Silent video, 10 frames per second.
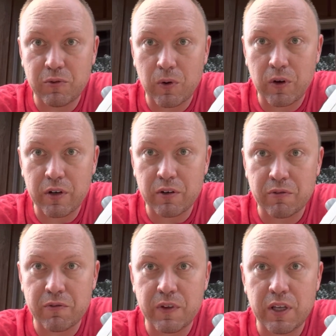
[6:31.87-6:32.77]

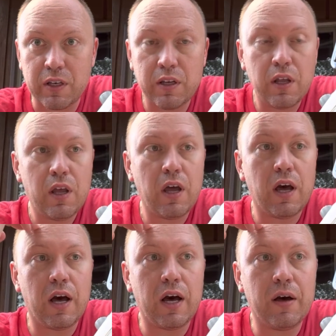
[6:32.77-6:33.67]
400 feet.
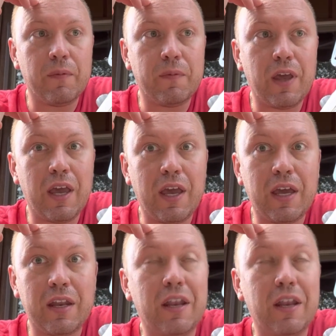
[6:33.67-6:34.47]
And